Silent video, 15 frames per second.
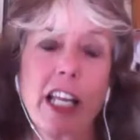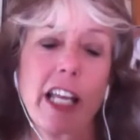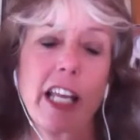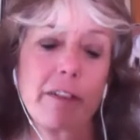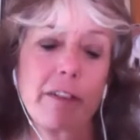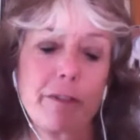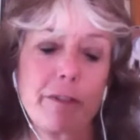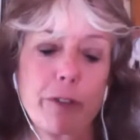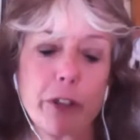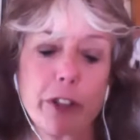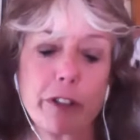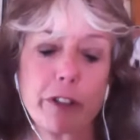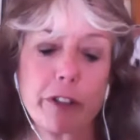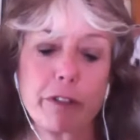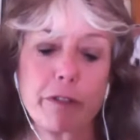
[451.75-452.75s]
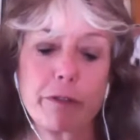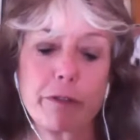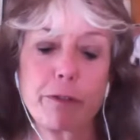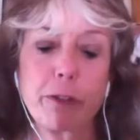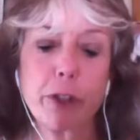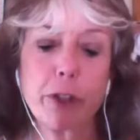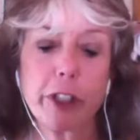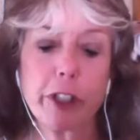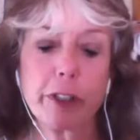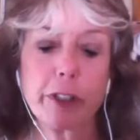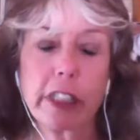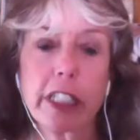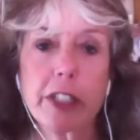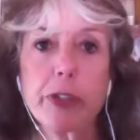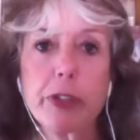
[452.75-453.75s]
for
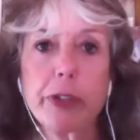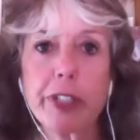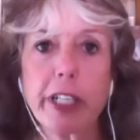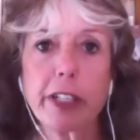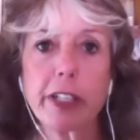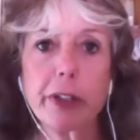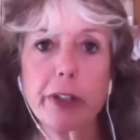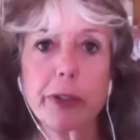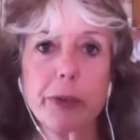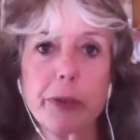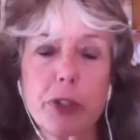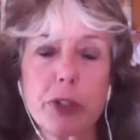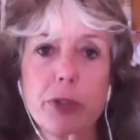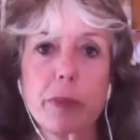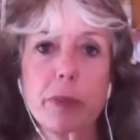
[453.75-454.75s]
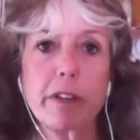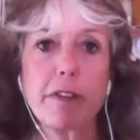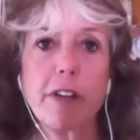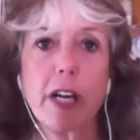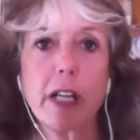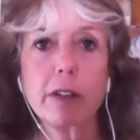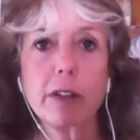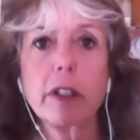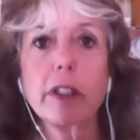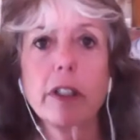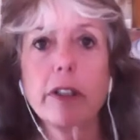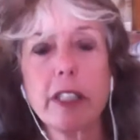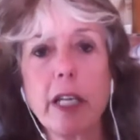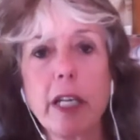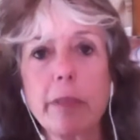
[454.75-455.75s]
listeners out there who just want to follow Claire
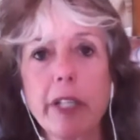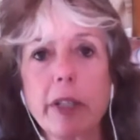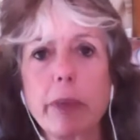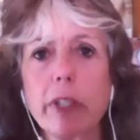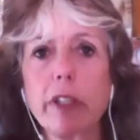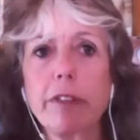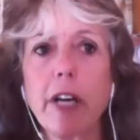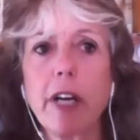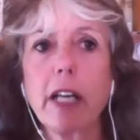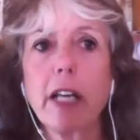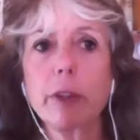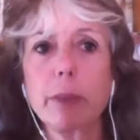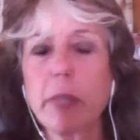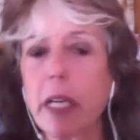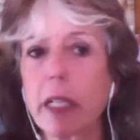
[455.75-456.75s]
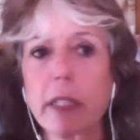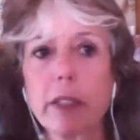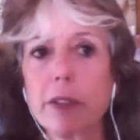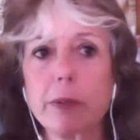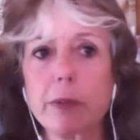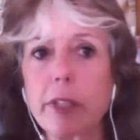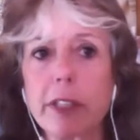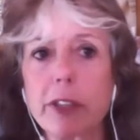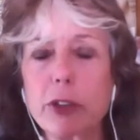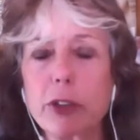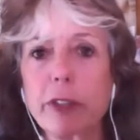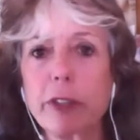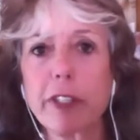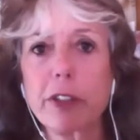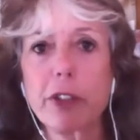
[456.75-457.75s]
Lazebnik, really follow her blog. It's
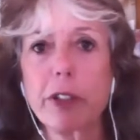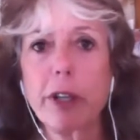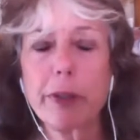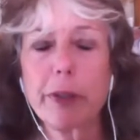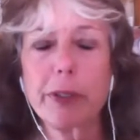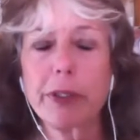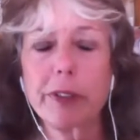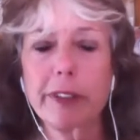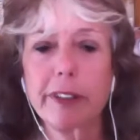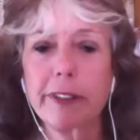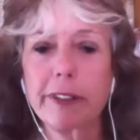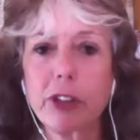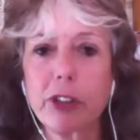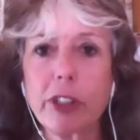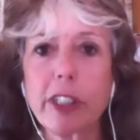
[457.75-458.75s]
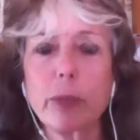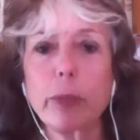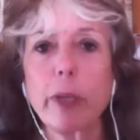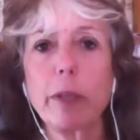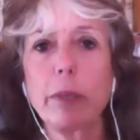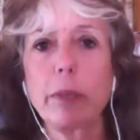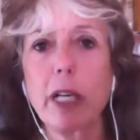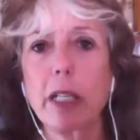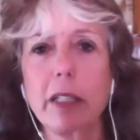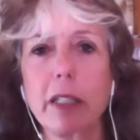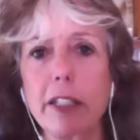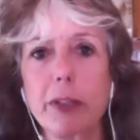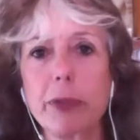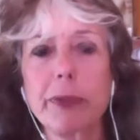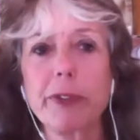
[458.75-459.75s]
terrific. She doesn't write a
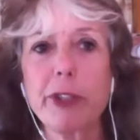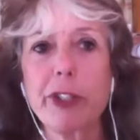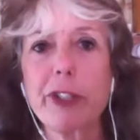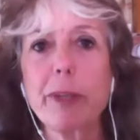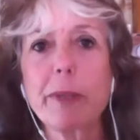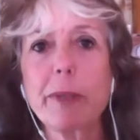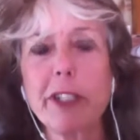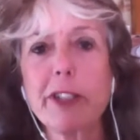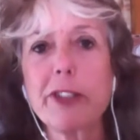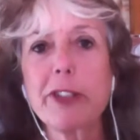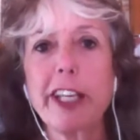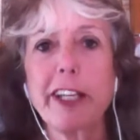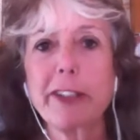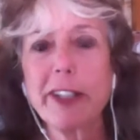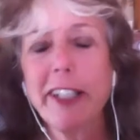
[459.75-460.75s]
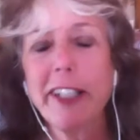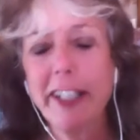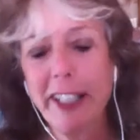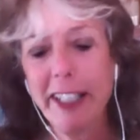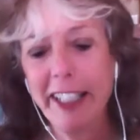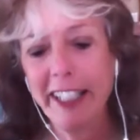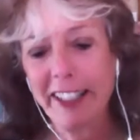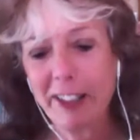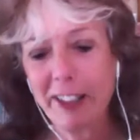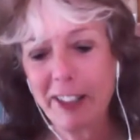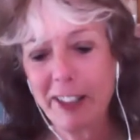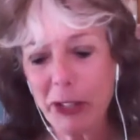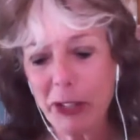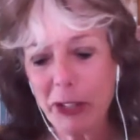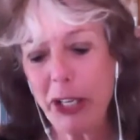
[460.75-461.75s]
blog unless she has something to say,
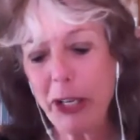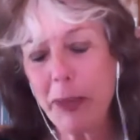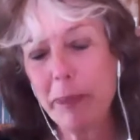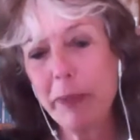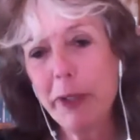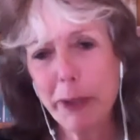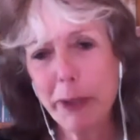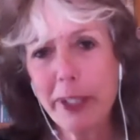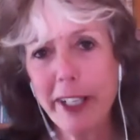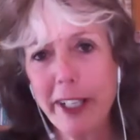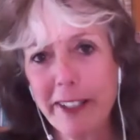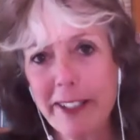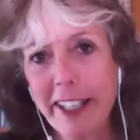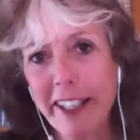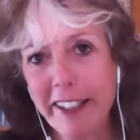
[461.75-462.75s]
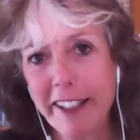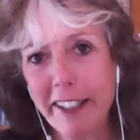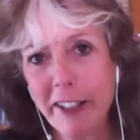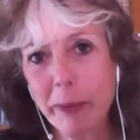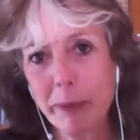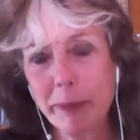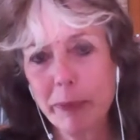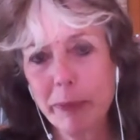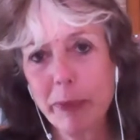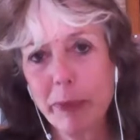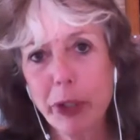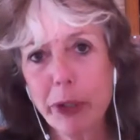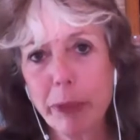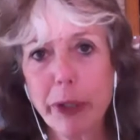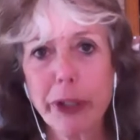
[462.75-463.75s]
and she knows how to say it
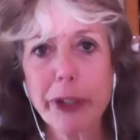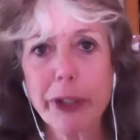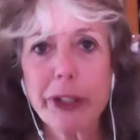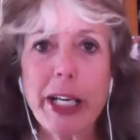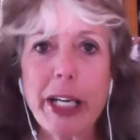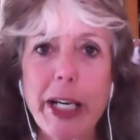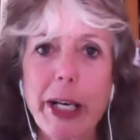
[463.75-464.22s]
with words.